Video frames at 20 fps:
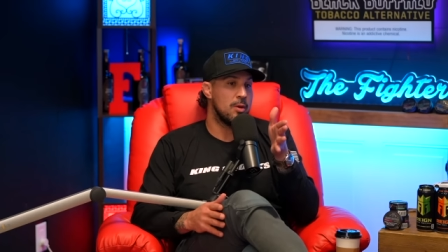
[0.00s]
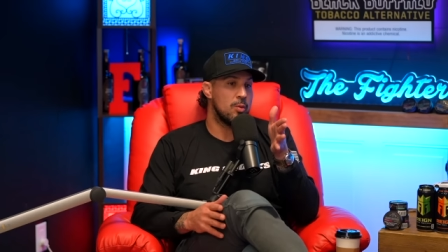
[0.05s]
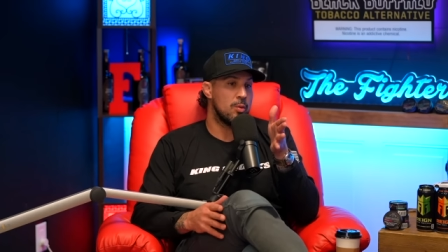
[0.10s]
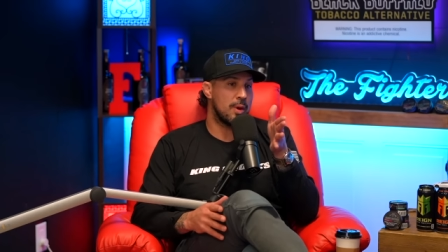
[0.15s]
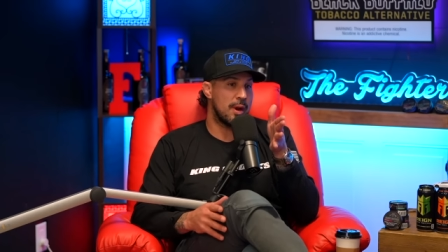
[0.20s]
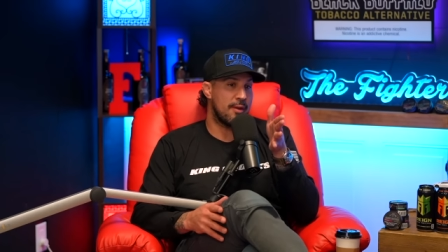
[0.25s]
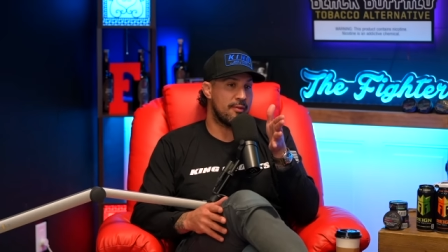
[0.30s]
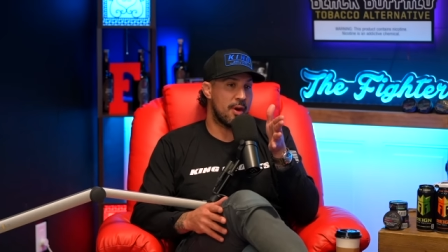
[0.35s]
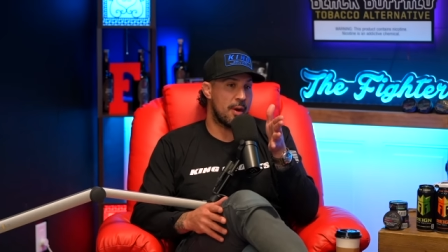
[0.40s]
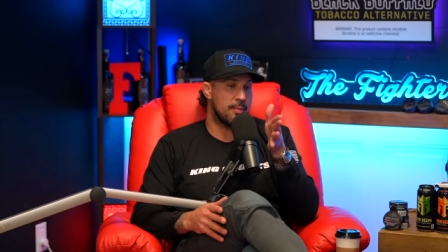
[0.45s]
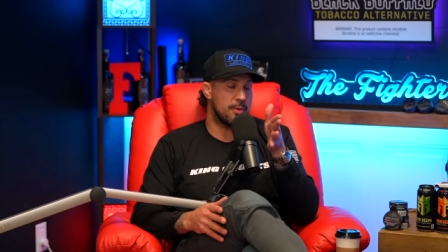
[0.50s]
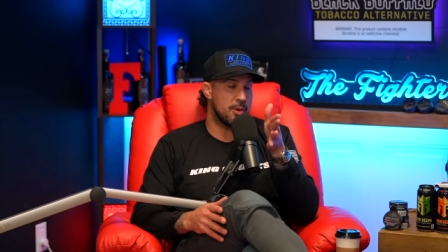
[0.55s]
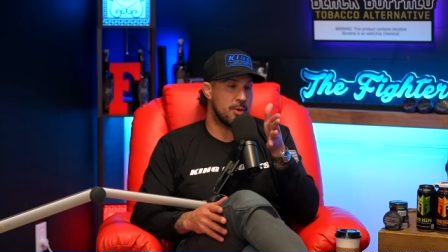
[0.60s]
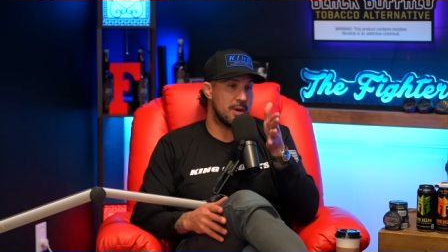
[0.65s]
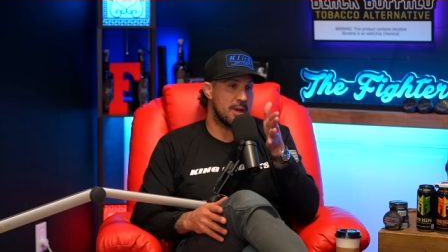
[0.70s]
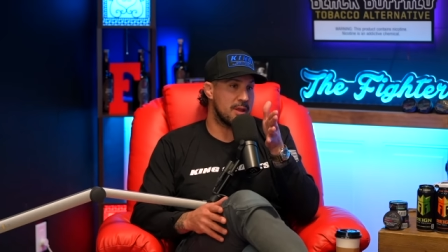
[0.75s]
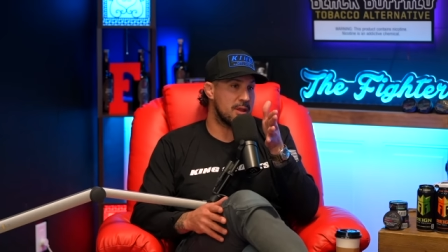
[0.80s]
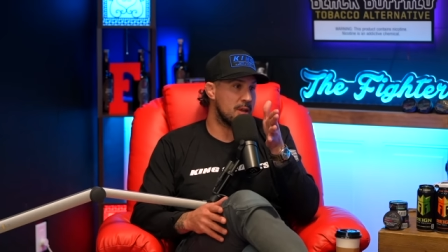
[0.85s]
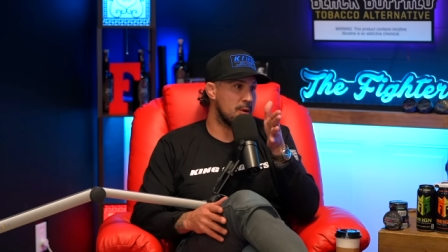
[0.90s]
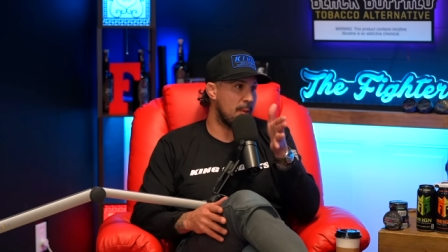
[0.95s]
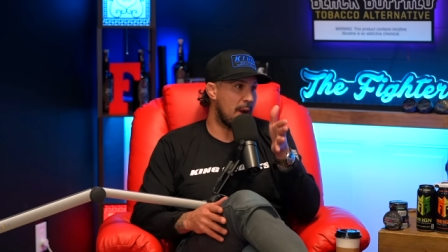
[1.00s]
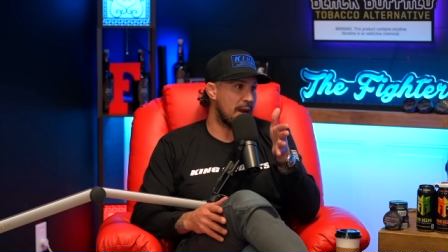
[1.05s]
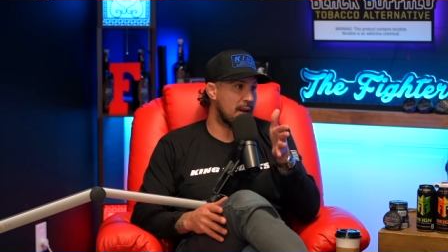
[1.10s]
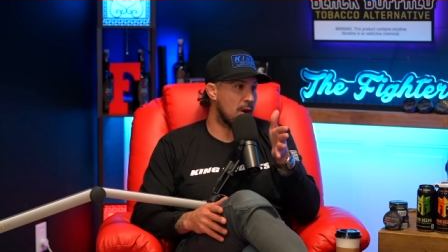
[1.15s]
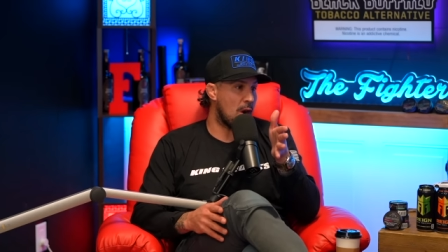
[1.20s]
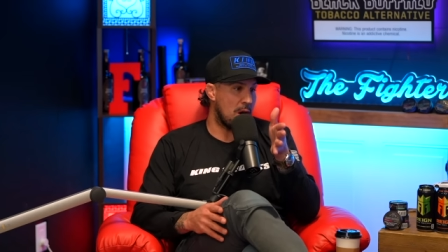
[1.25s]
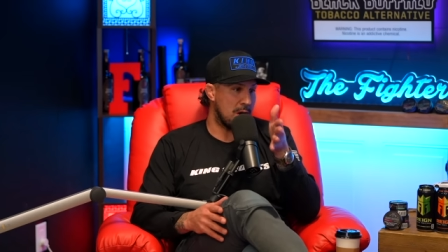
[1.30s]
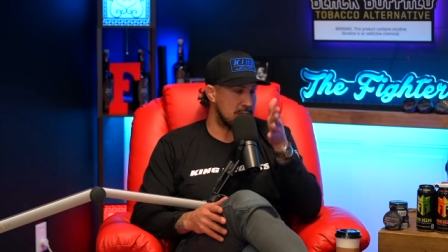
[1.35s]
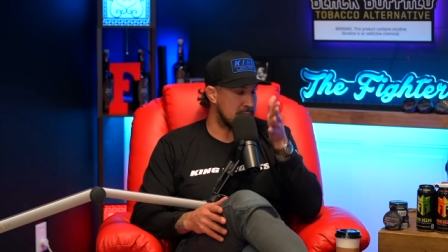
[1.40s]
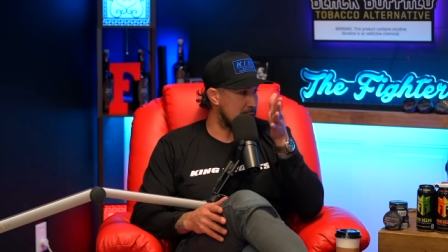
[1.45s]
whenever I'm doing anything in my
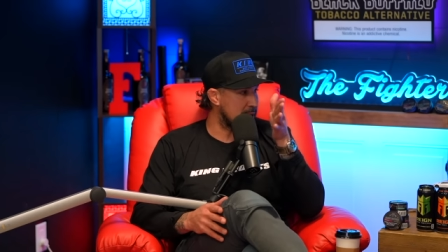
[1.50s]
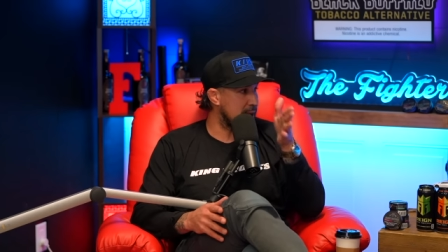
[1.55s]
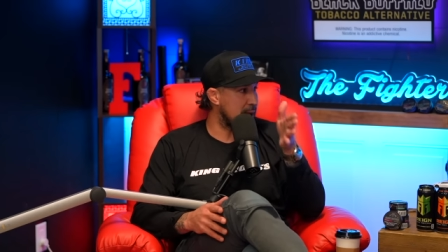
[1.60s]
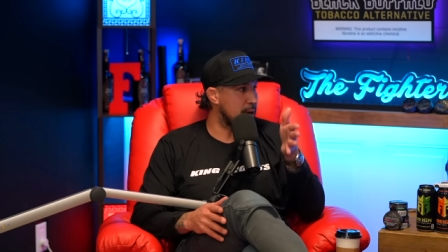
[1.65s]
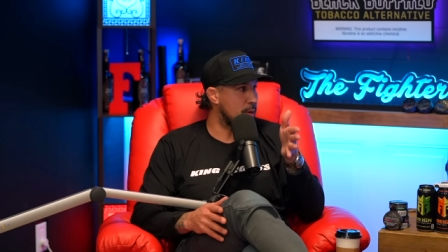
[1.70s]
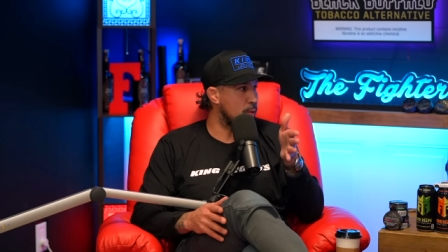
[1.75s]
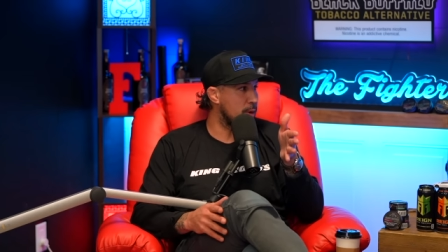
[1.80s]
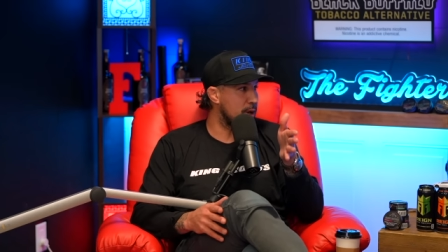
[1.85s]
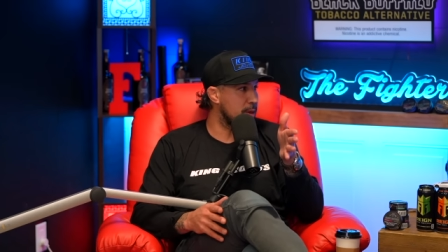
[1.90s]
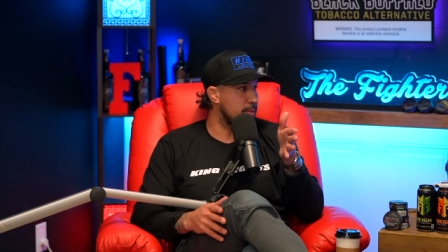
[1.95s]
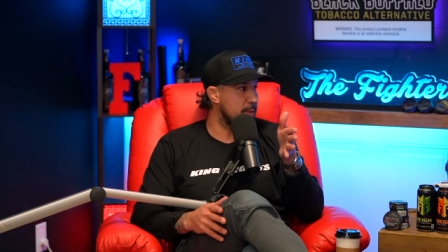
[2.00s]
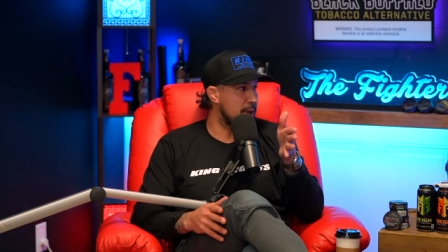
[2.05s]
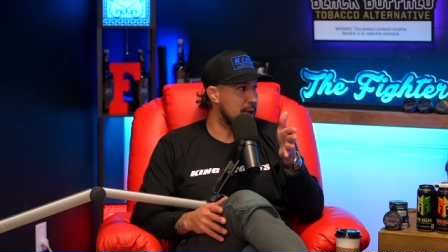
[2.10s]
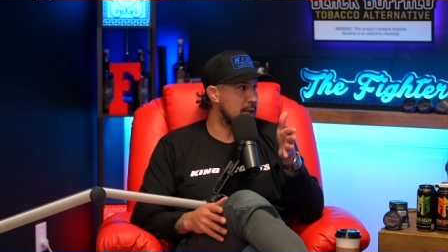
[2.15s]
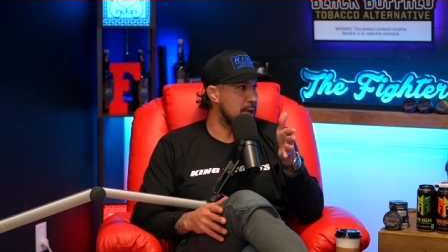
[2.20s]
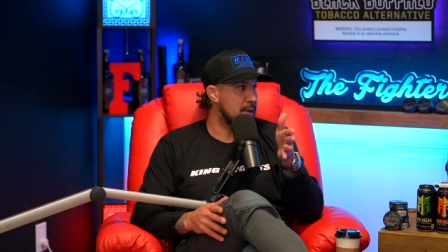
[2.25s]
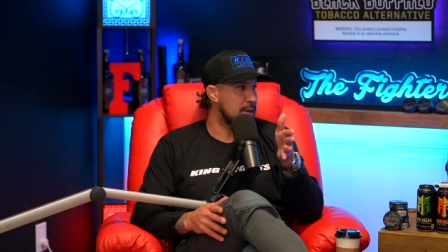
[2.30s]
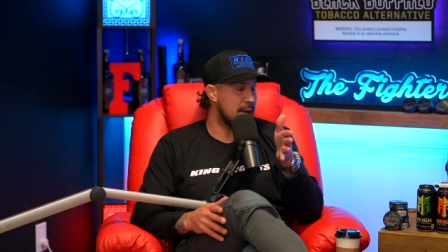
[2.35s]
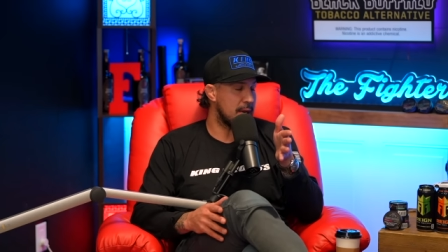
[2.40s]
cars, I take them with me.